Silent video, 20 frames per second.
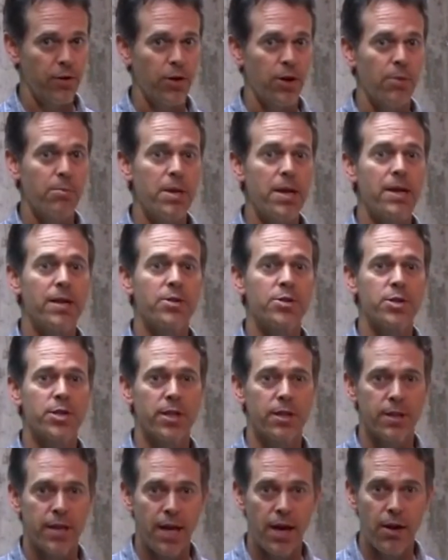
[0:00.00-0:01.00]
you're going to be a
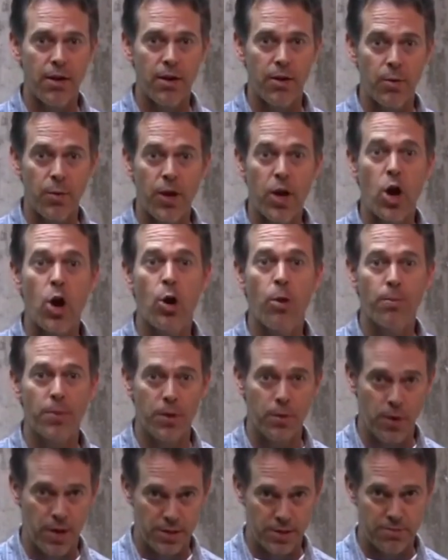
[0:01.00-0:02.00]
concealed carrier, we hope
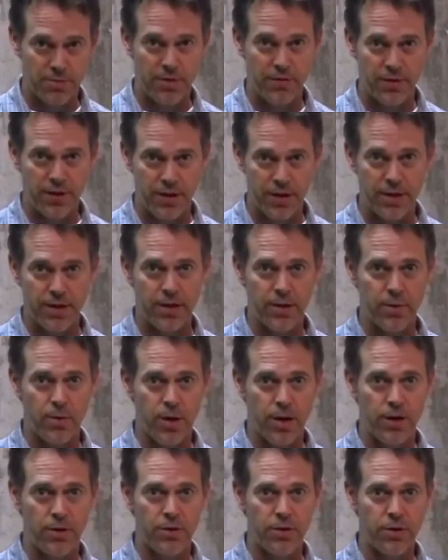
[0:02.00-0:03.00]
you want to be very good at
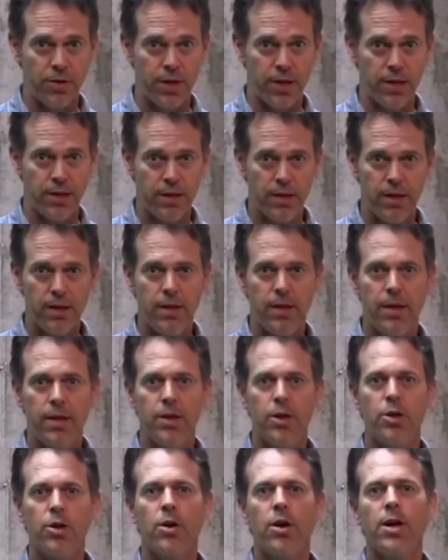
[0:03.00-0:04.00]
what you're doing,
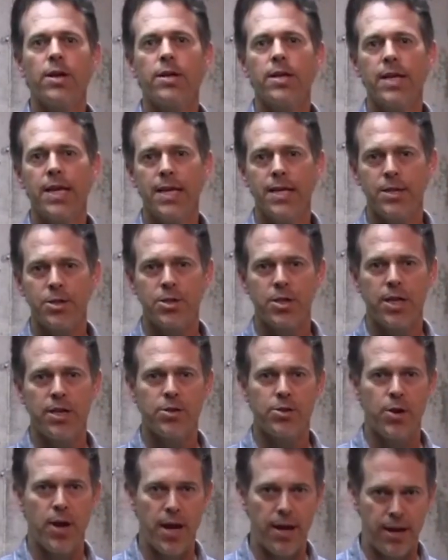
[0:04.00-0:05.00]
you're going to need to seek
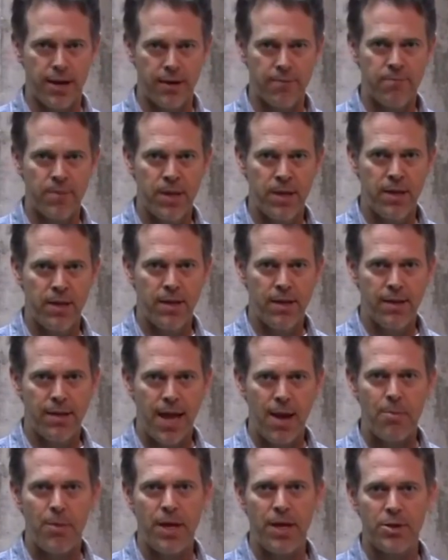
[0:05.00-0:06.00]
training.
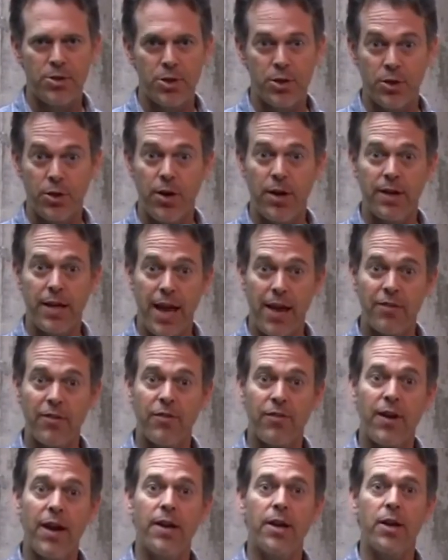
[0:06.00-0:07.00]
That means you're going to have to
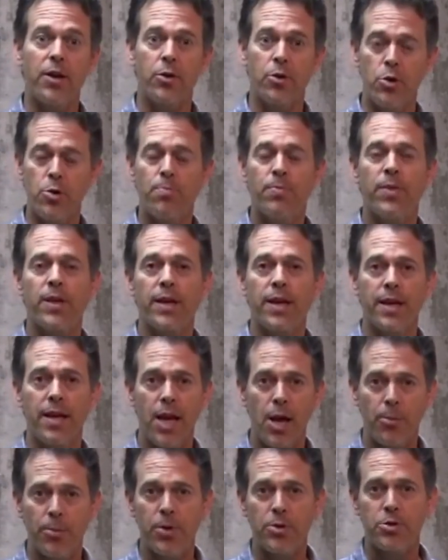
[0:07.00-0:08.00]
find a group that can
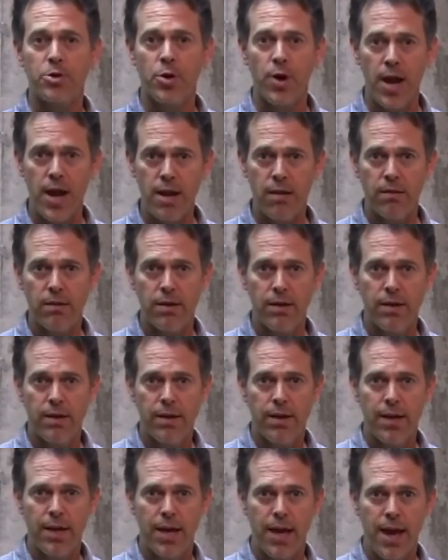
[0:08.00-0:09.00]
help you train,
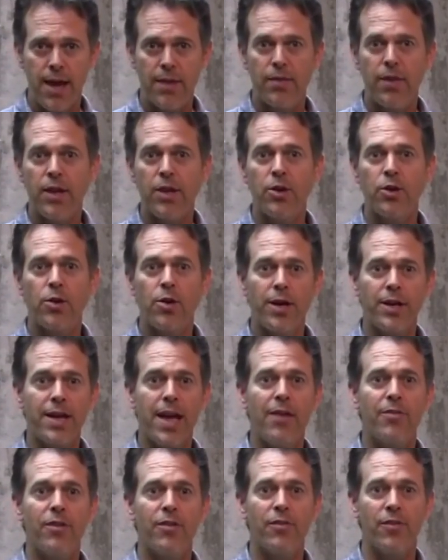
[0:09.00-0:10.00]
and then you're going to
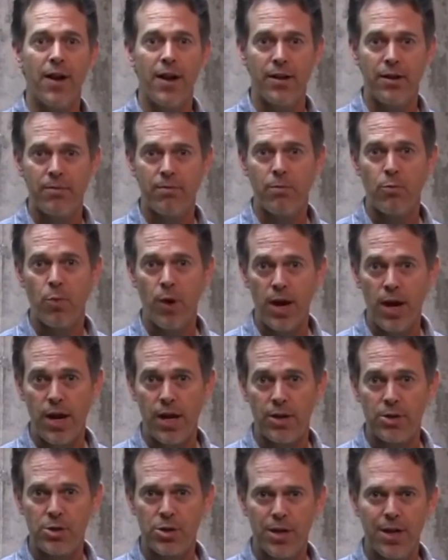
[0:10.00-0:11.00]
have to find a
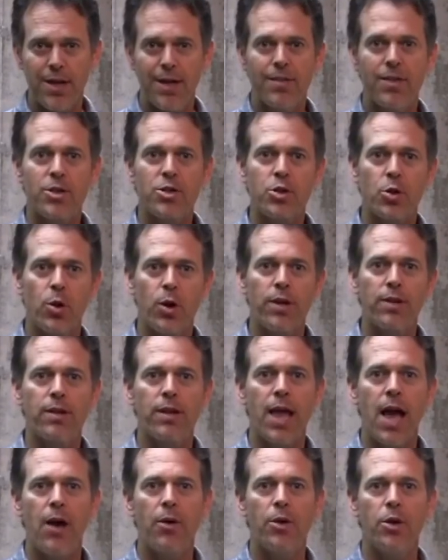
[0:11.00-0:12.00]
range that's going to
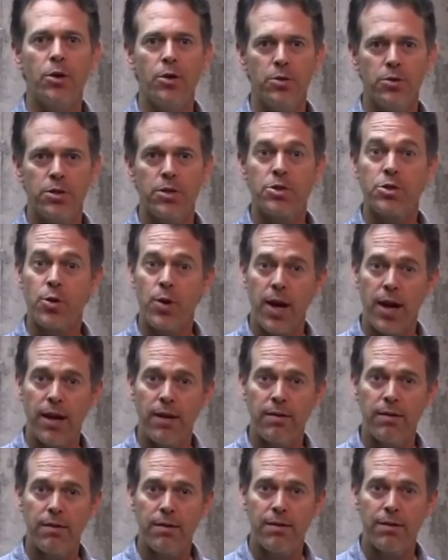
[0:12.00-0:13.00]
allow you to
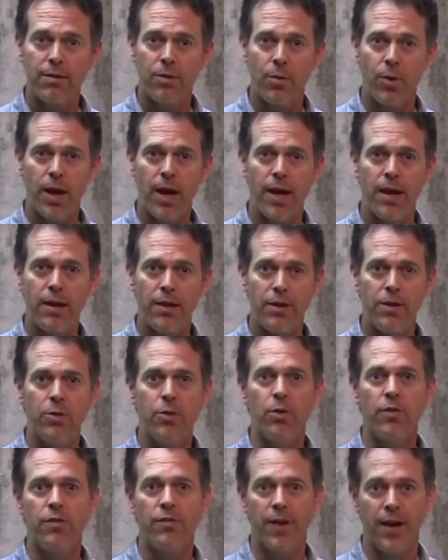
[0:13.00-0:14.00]
train the way you
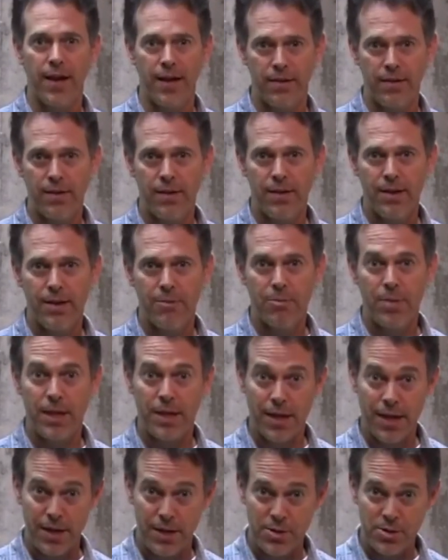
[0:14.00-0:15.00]
will fight.
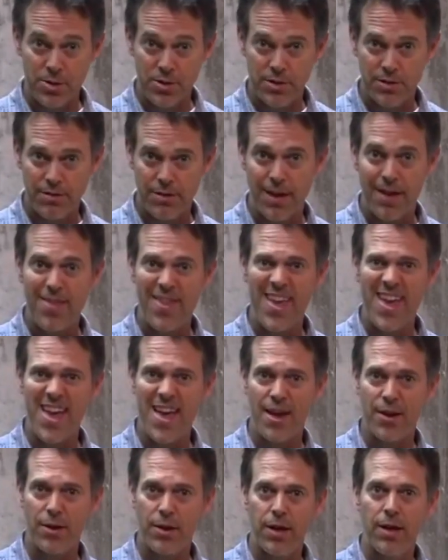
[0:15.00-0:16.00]
Because, in the
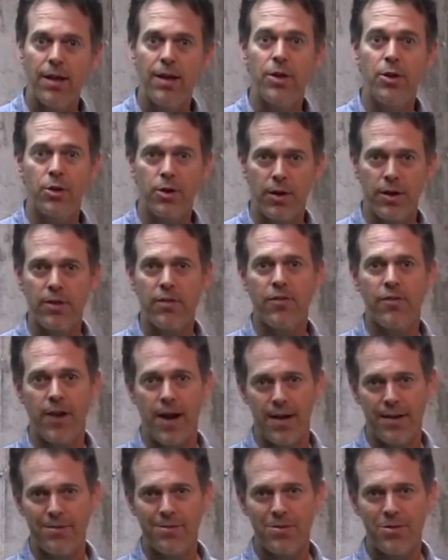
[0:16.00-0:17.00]
end, you're going to
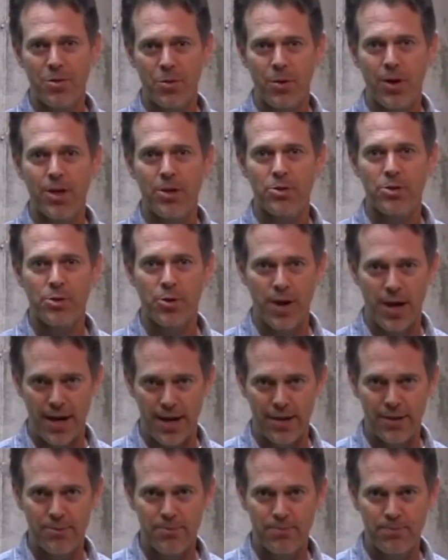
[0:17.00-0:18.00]
fight the way you
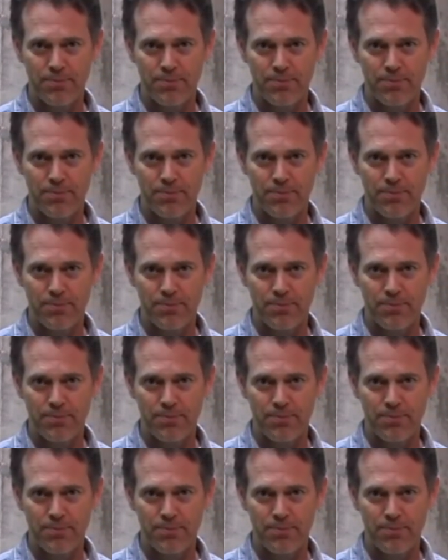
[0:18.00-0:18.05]
train.